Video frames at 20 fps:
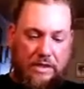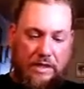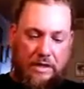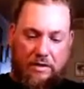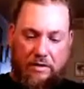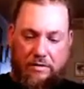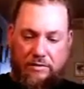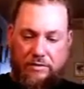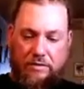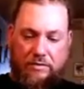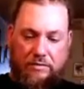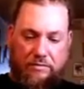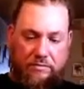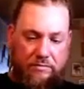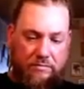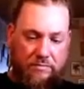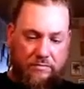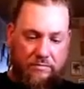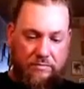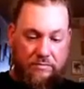But that
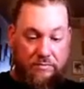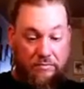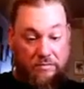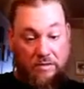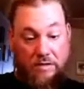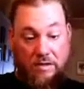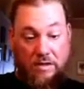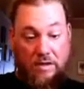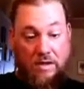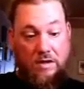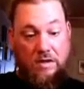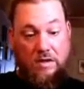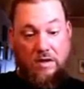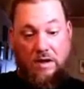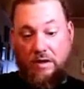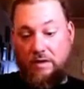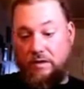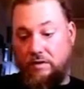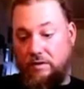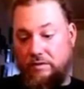also,
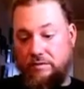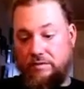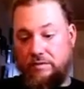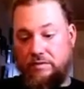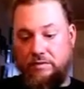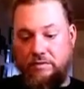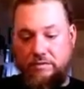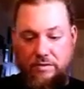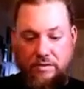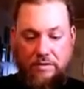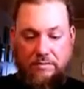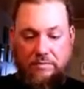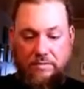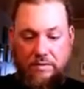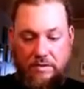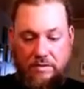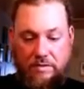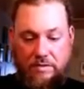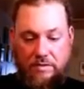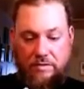you could also use this
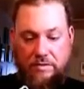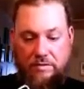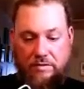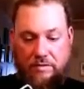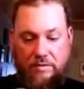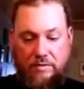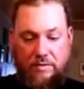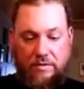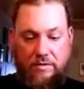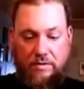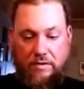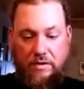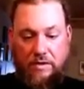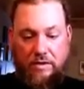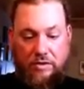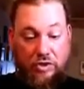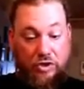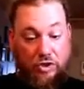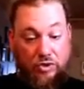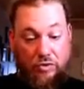because it's sturdy
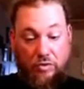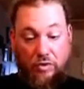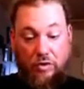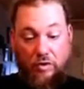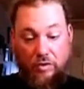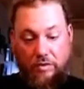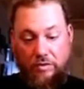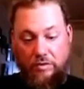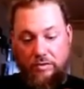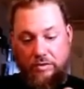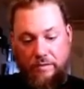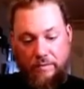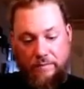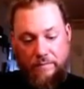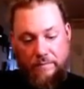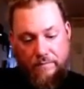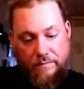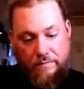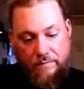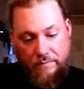and strong.
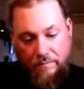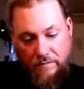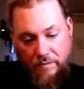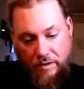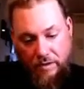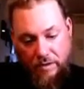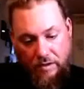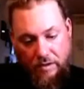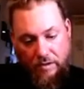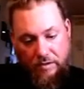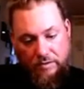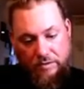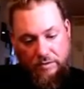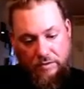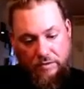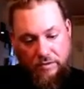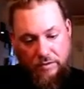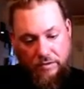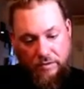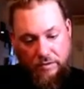
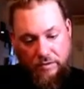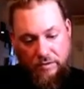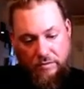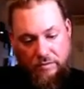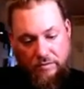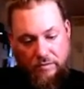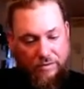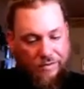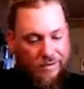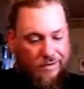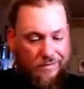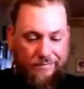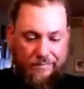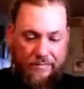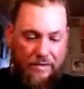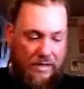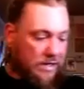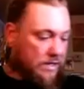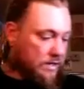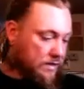So the hook,
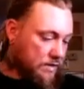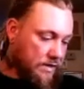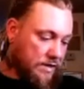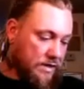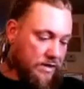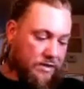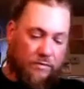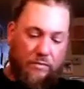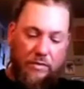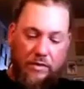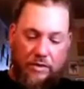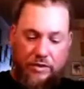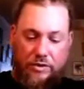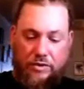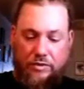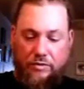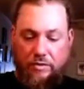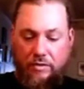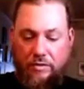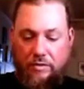either one
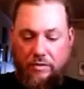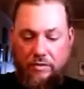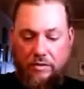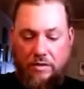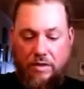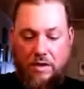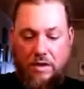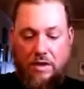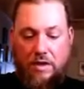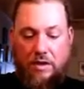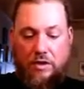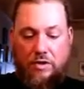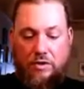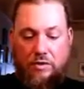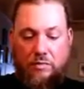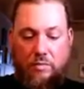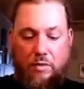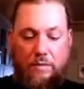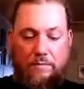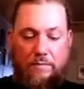is strong.
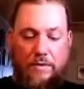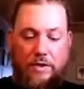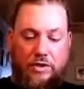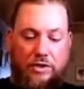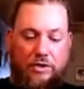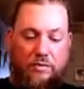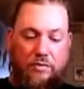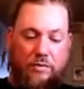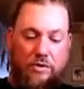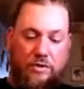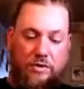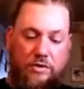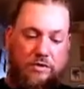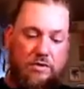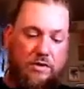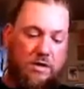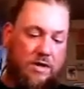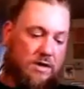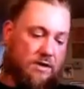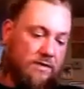You want to make sure that
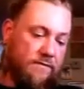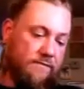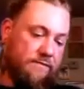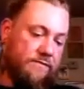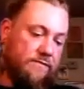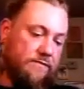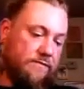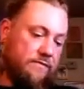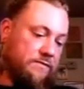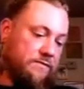you have